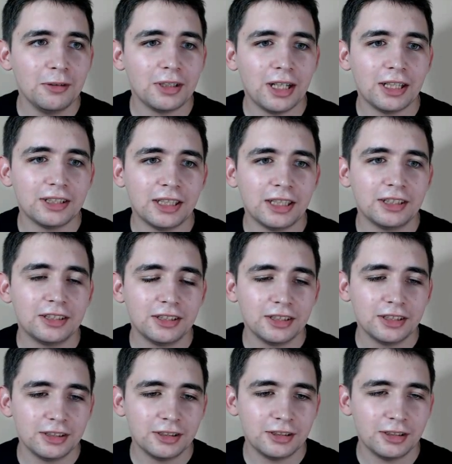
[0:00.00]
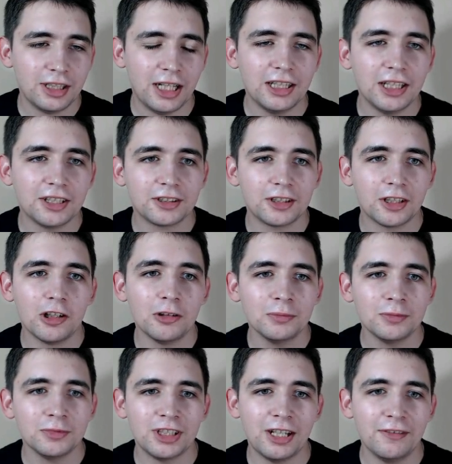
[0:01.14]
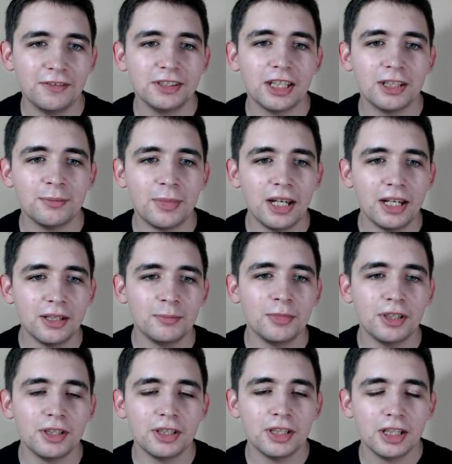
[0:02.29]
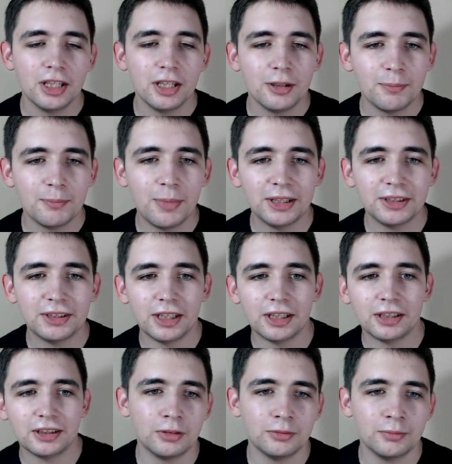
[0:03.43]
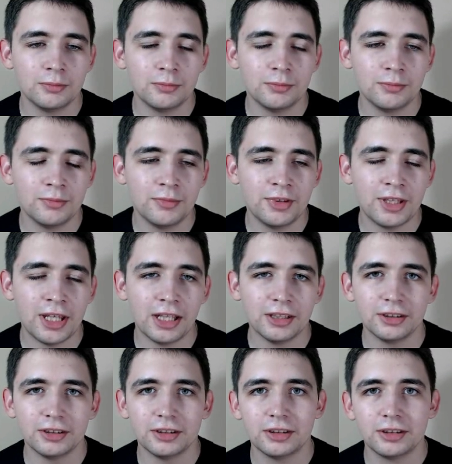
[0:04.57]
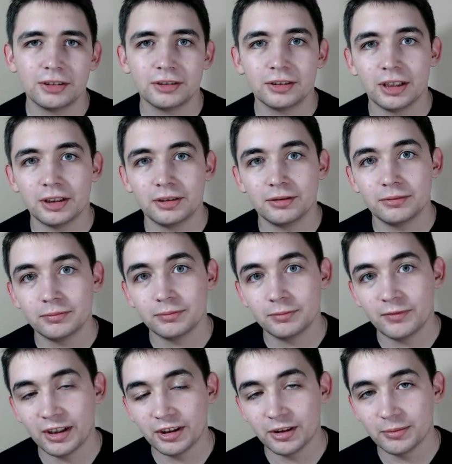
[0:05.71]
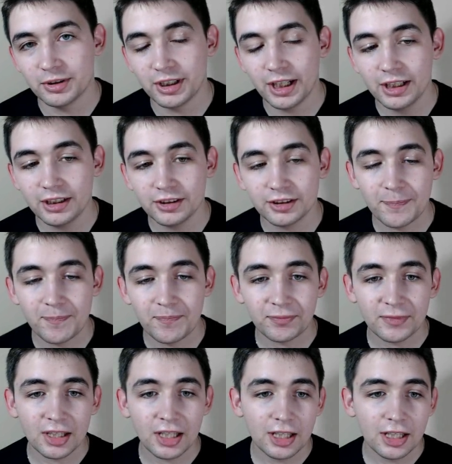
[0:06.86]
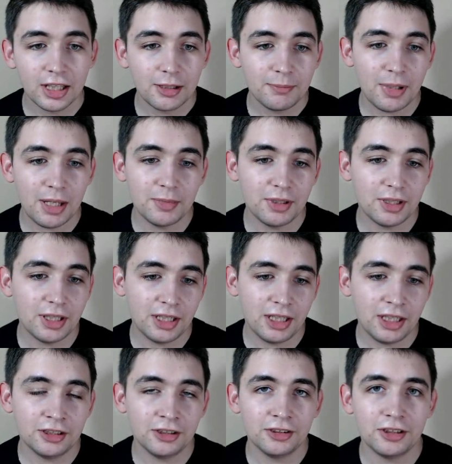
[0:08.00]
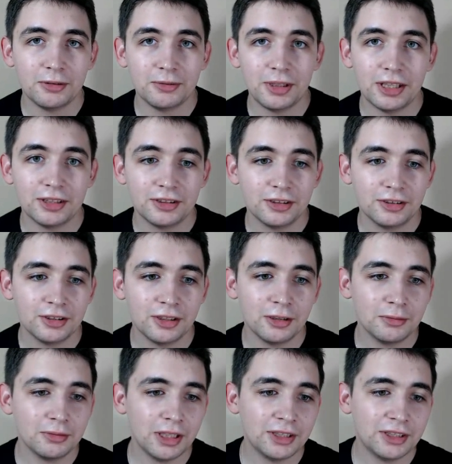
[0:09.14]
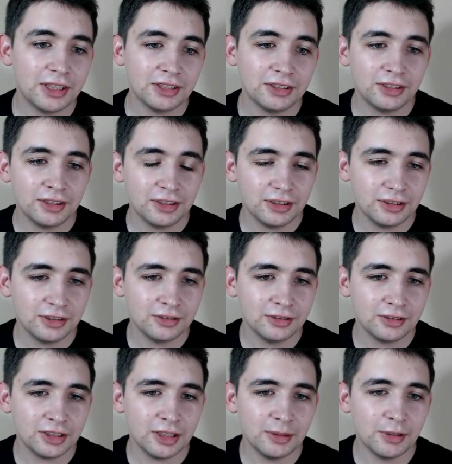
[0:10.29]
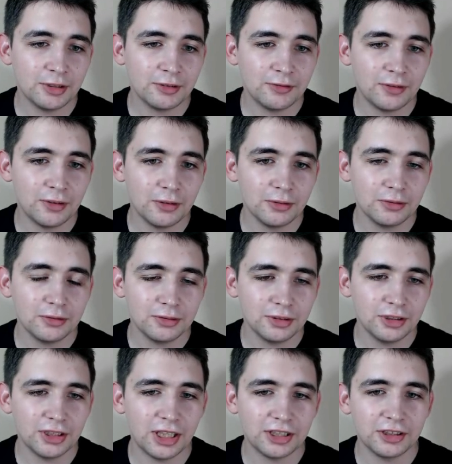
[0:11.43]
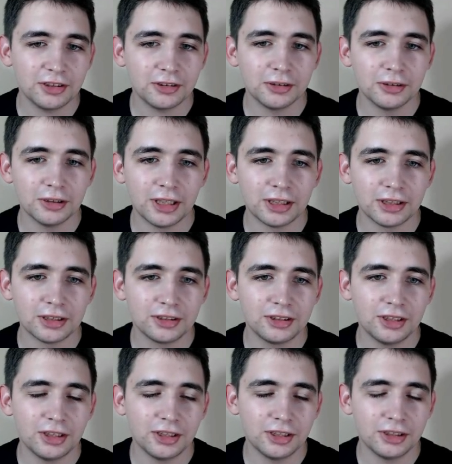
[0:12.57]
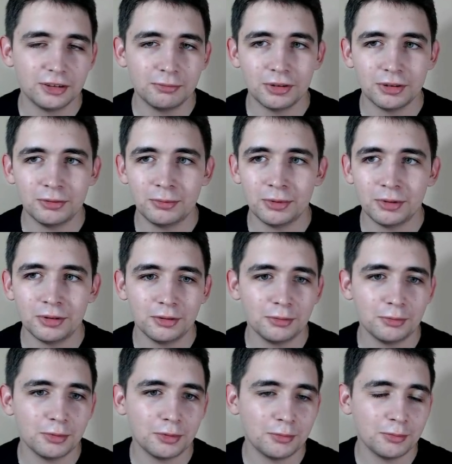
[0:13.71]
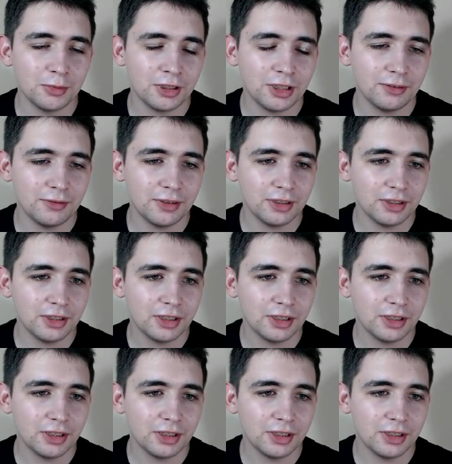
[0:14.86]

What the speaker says: at Headless Chrome, something that may be better than the phantomJS. Maybe, I don't know yet. So let's just skim it through this article and see what we will be given.